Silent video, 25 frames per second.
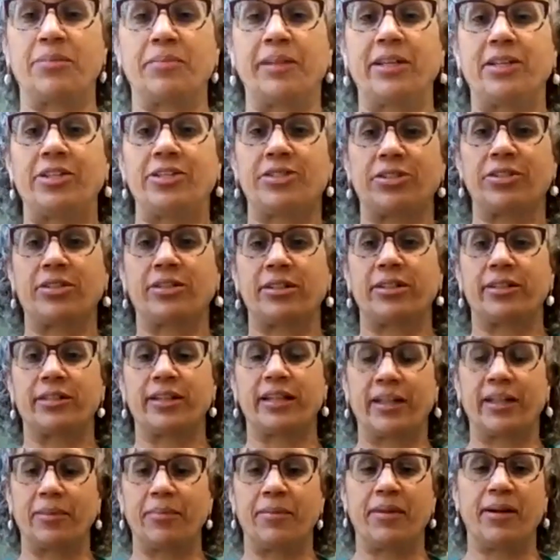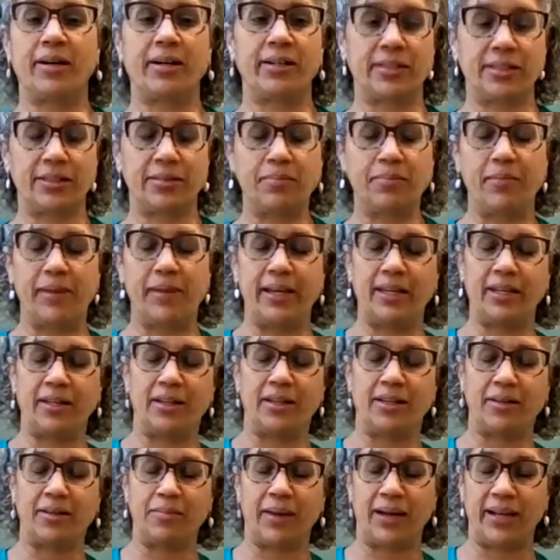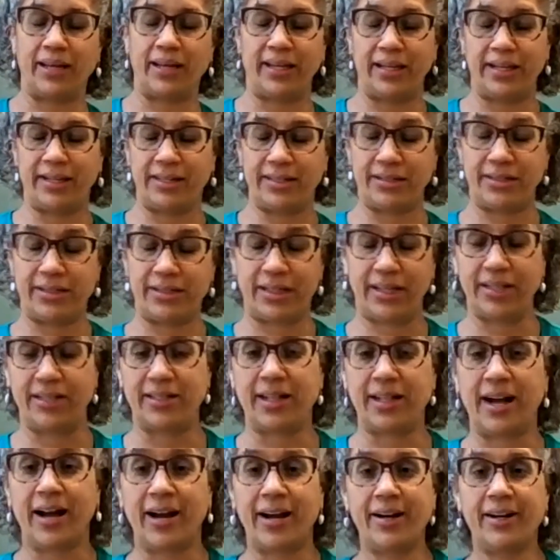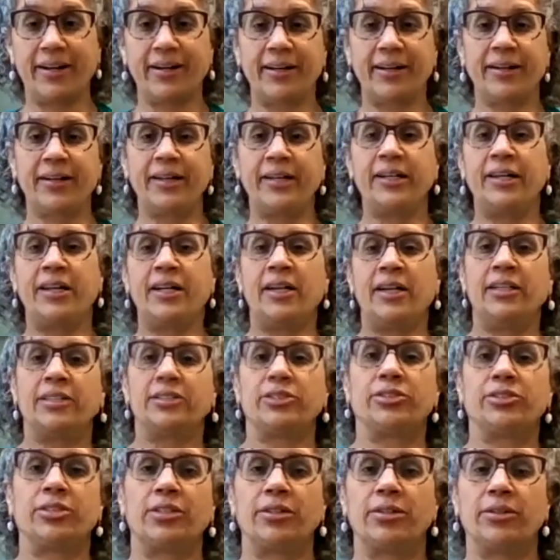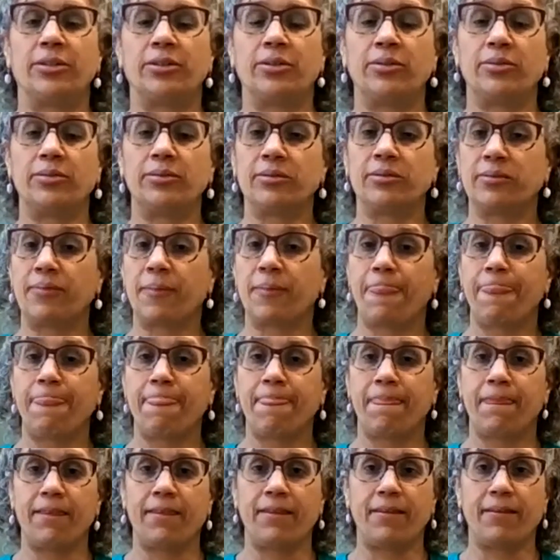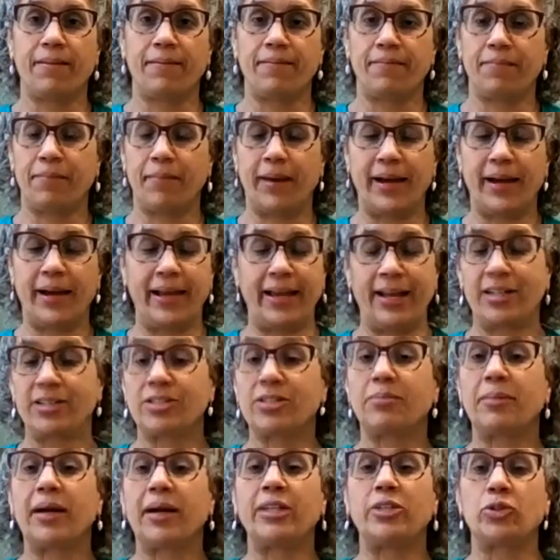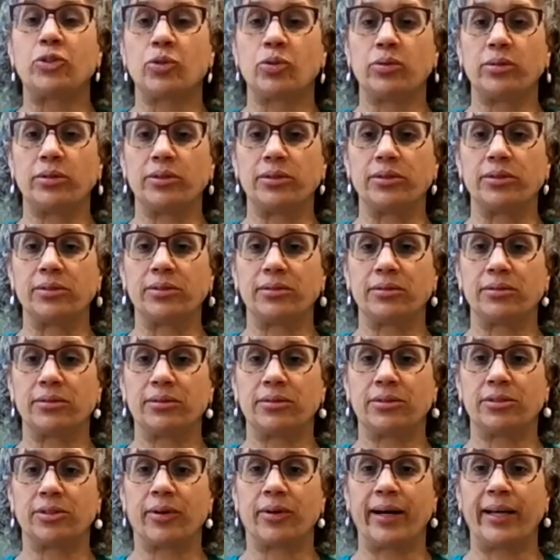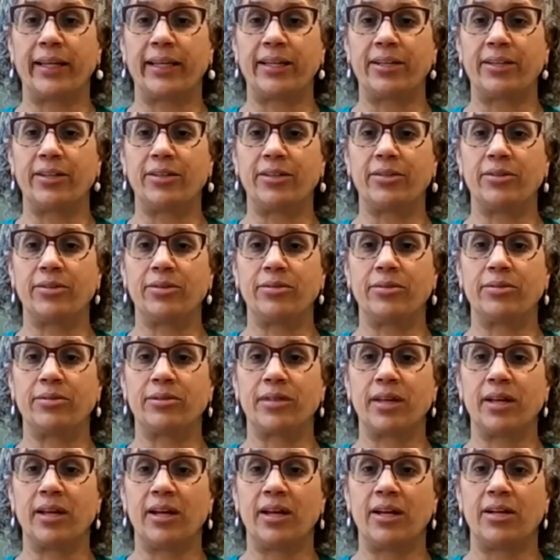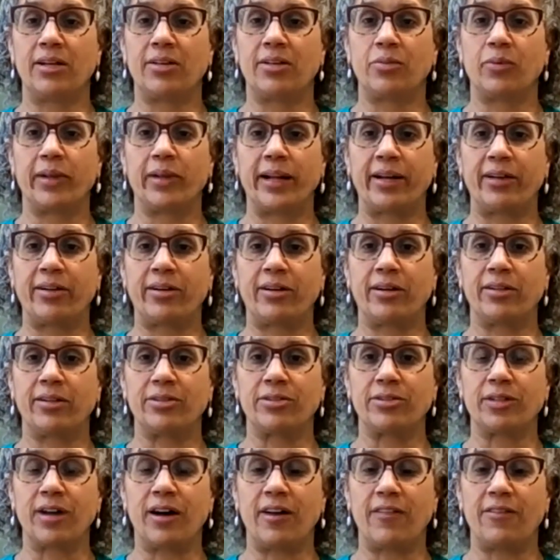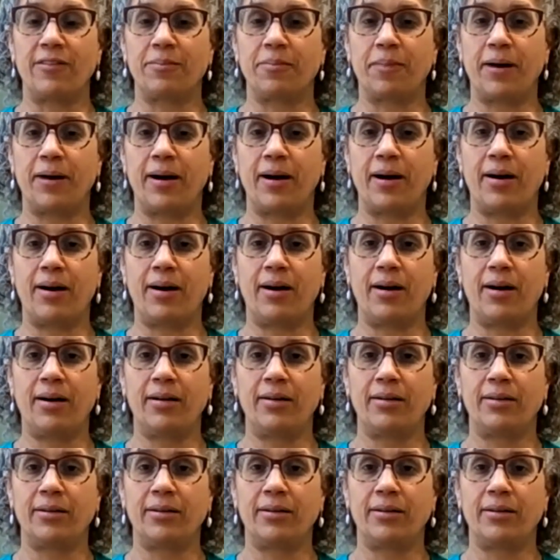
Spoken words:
to make sure that I'm not making my hands get tired. So my hands are my tools. So I can use what I call soft paw.